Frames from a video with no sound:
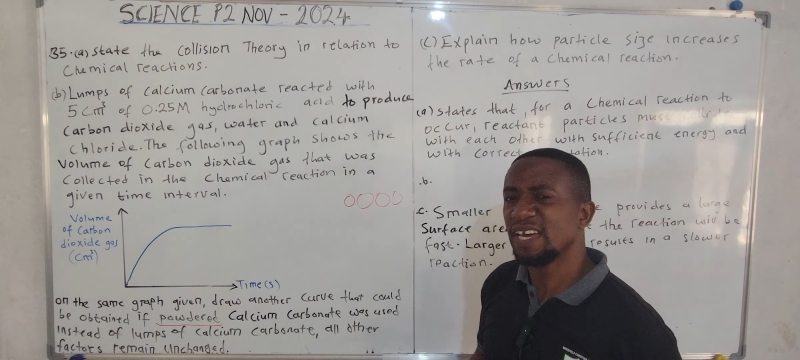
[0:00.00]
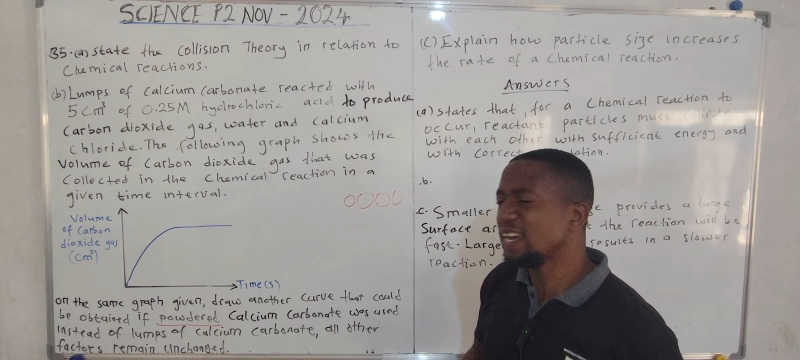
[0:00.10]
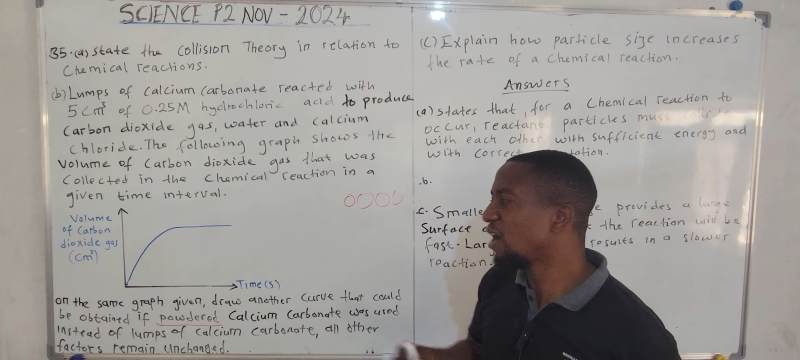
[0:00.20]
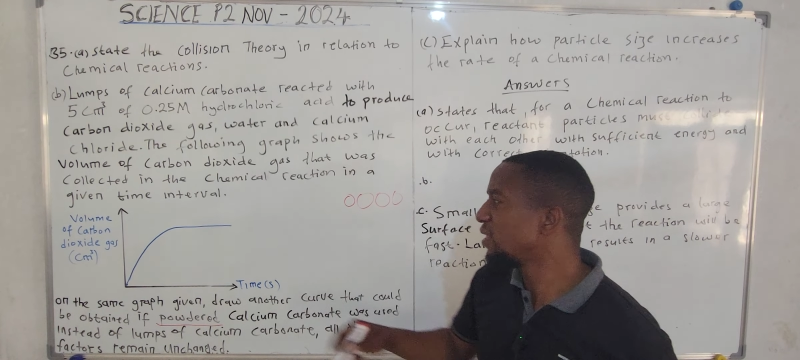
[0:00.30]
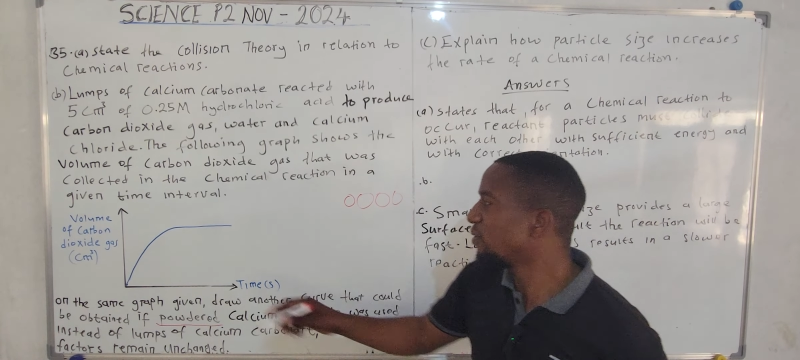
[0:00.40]

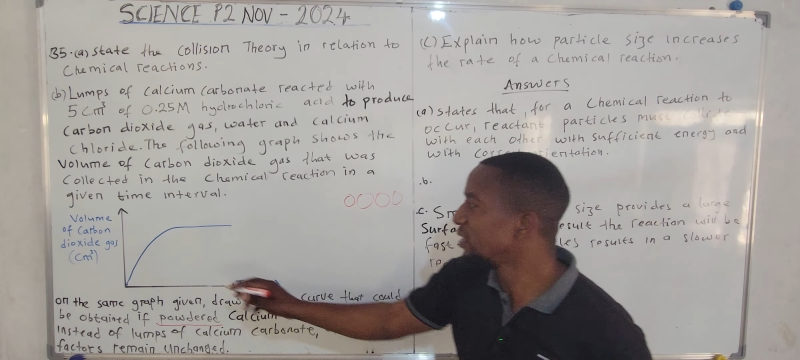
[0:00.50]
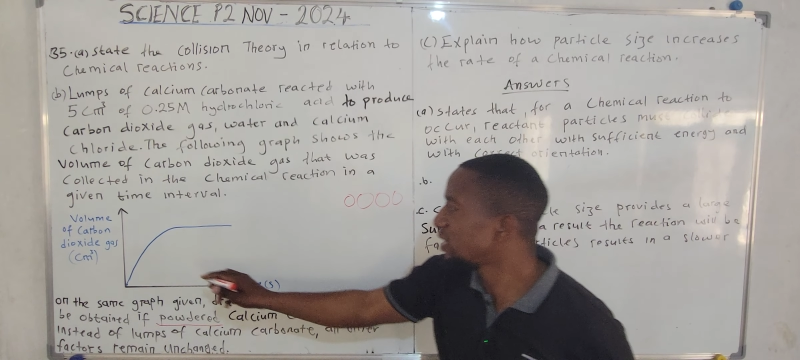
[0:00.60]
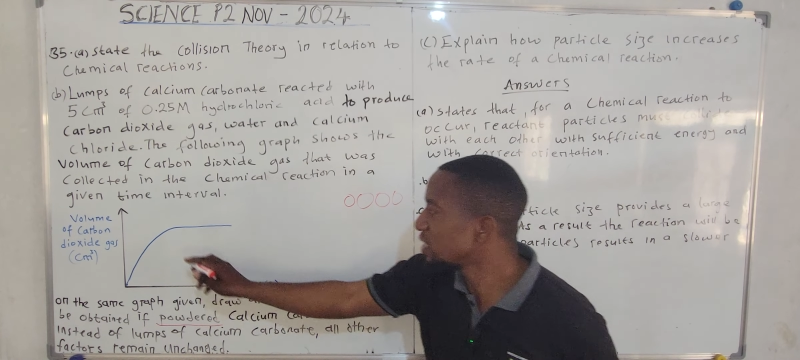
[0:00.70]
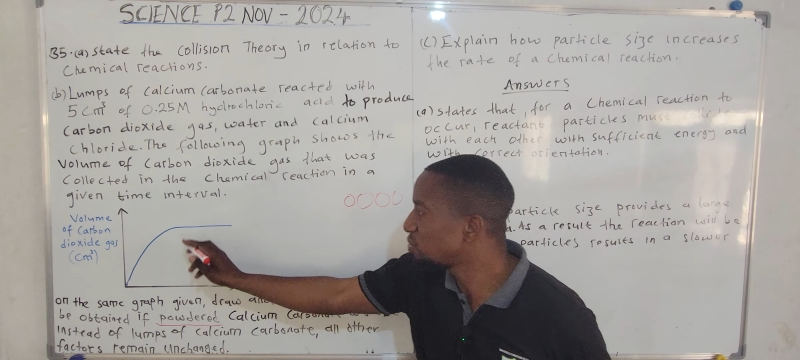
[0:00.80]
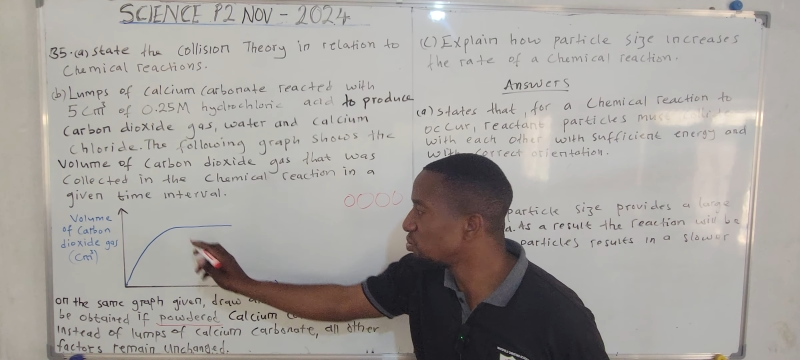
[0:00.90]
Now they
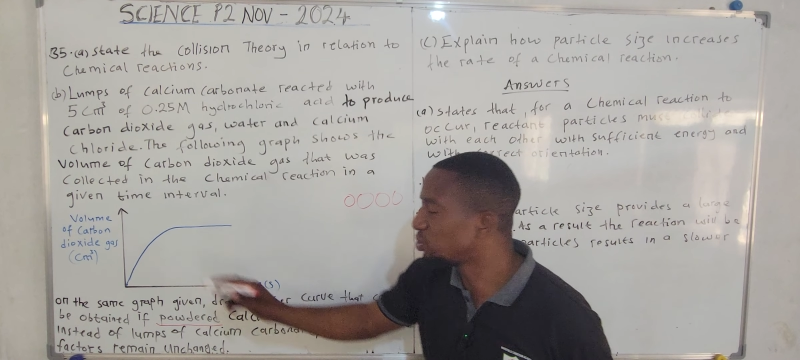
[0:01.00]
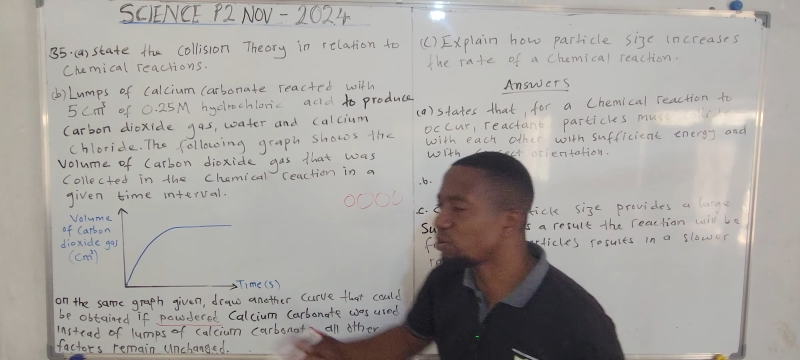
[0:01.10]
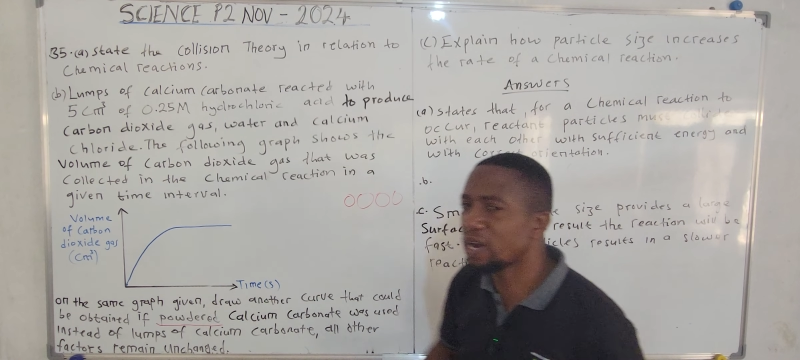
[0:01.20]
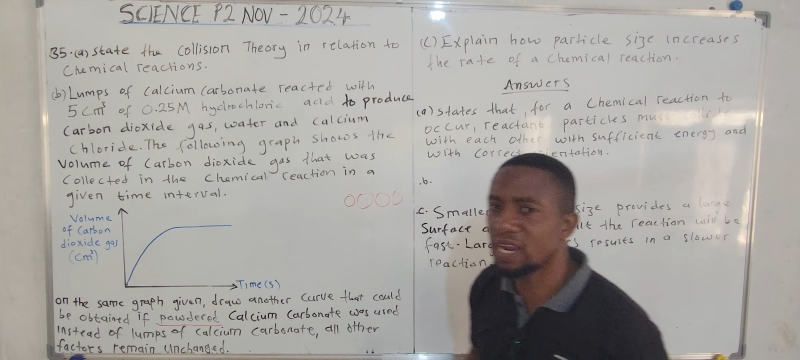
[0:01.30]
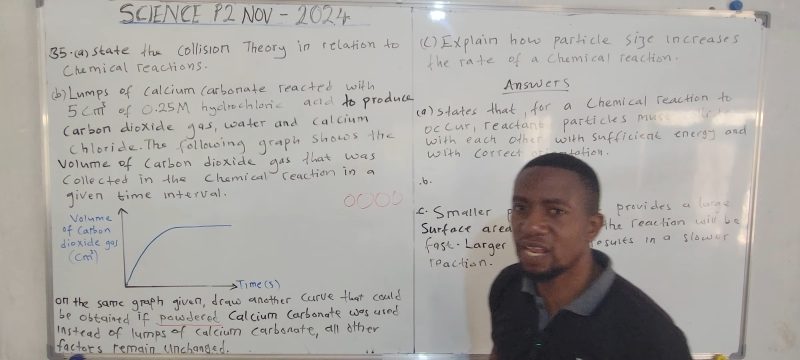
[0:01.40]
want us to
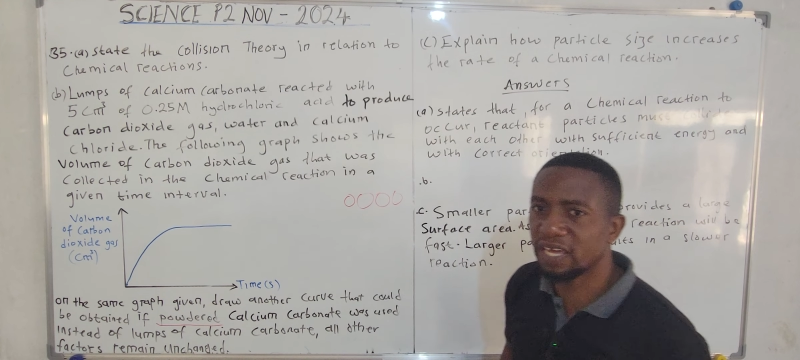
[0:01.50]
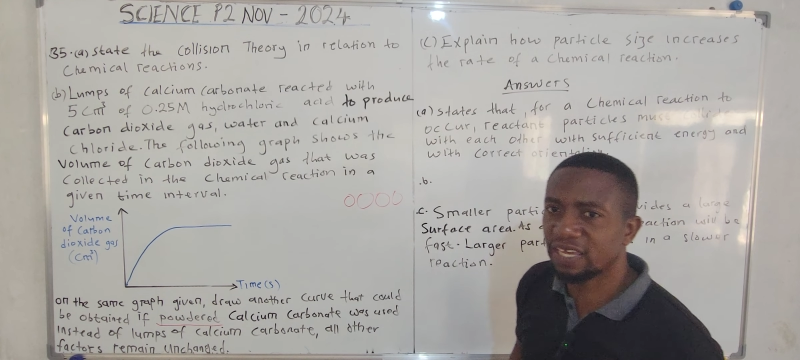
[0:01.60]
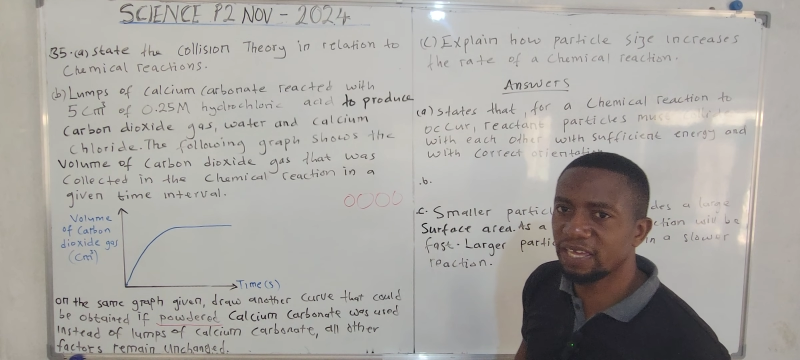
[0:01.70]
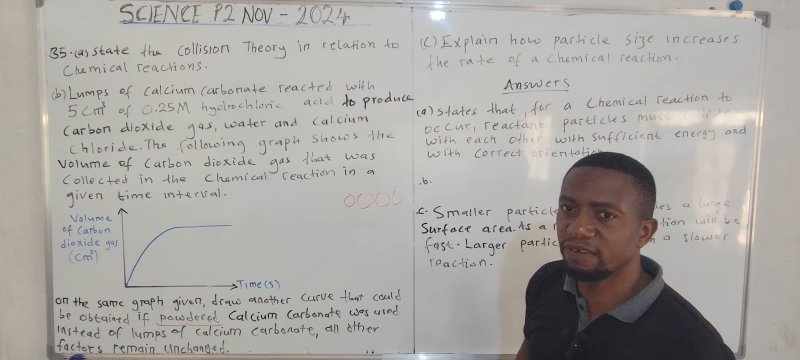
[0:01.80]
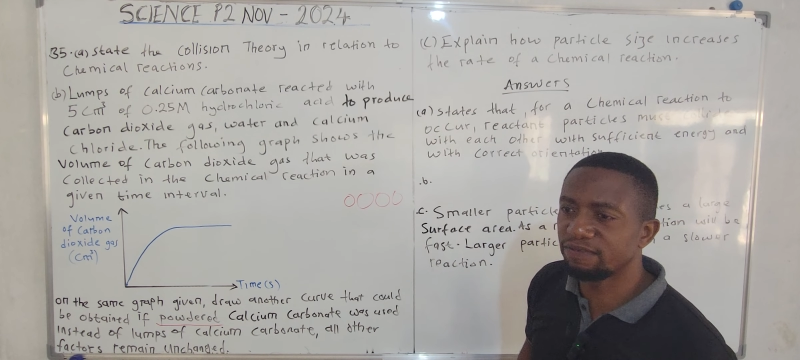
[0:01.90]
draw another
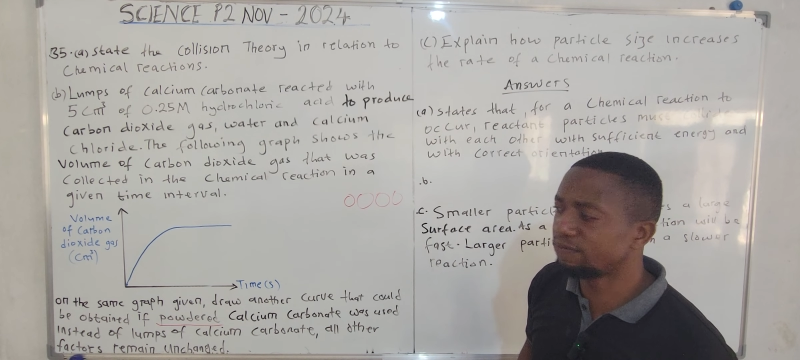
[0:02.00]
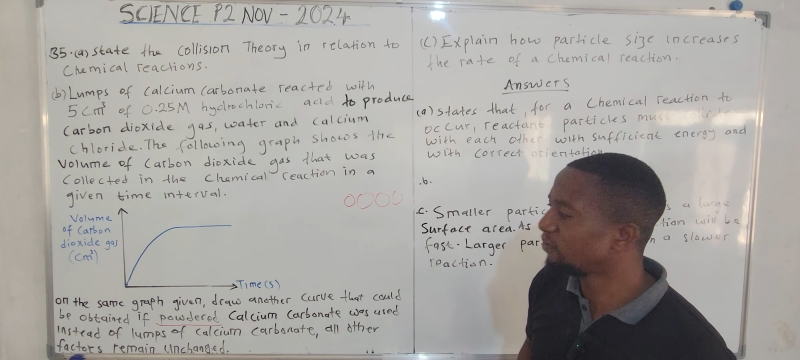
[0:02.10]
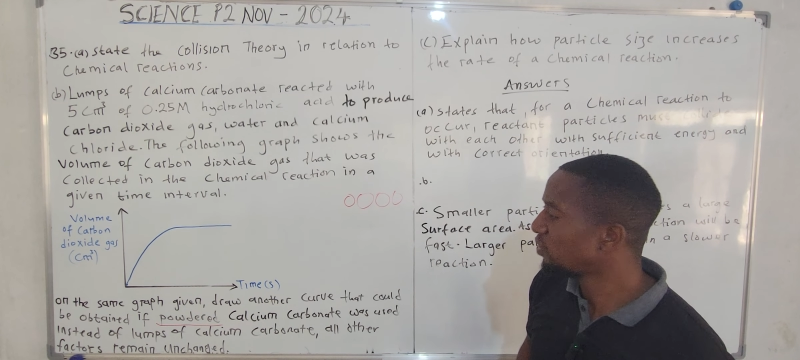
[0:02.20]
curve